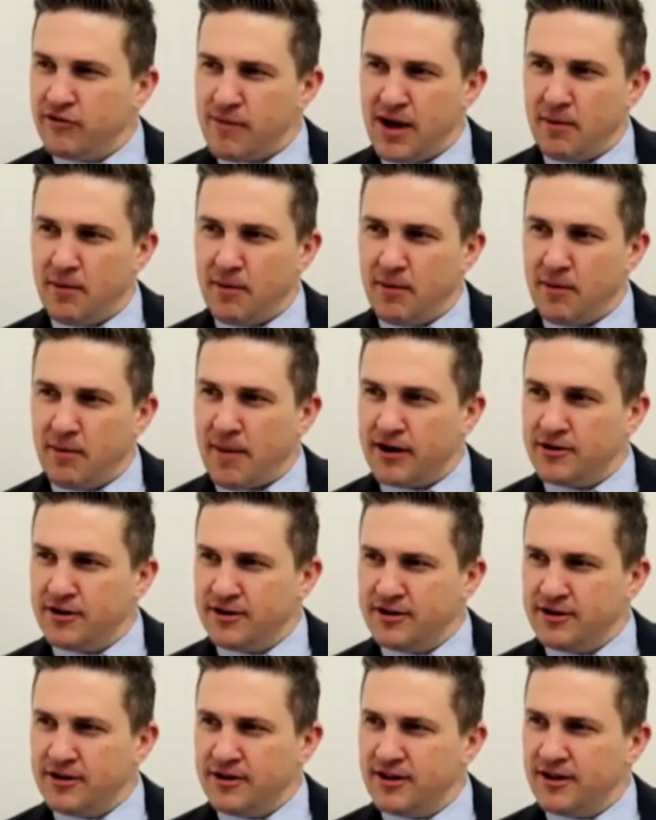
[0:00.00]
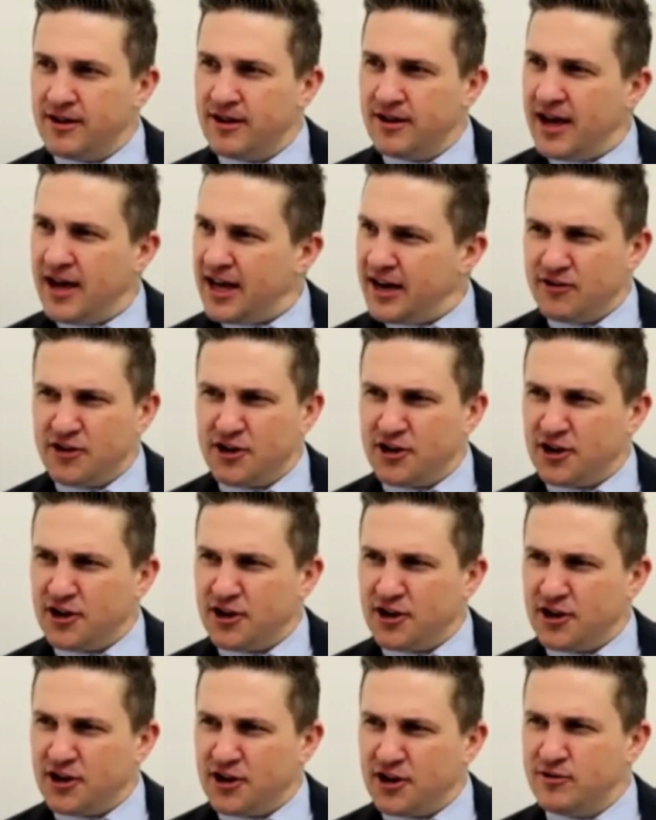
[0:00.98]
background mm. had ever done this
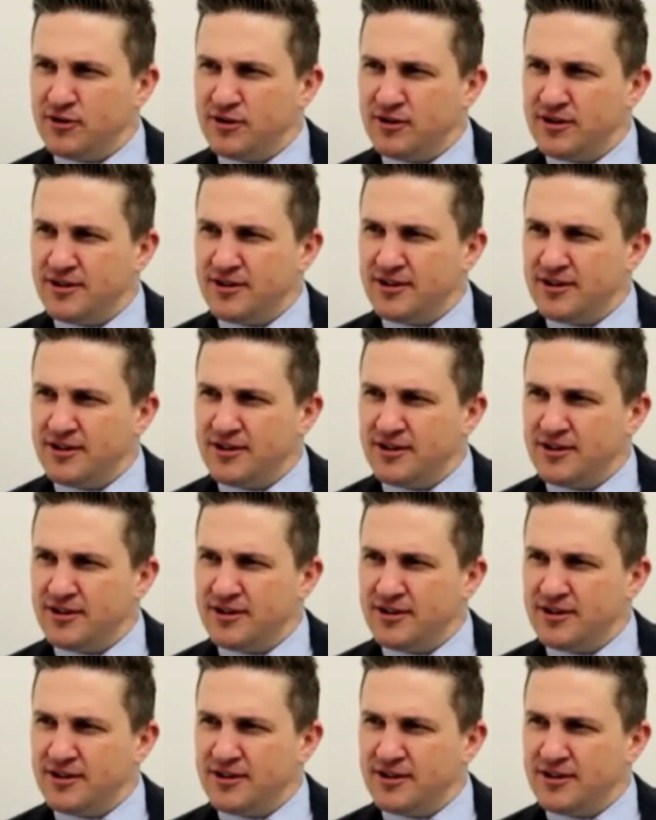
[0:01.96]
before.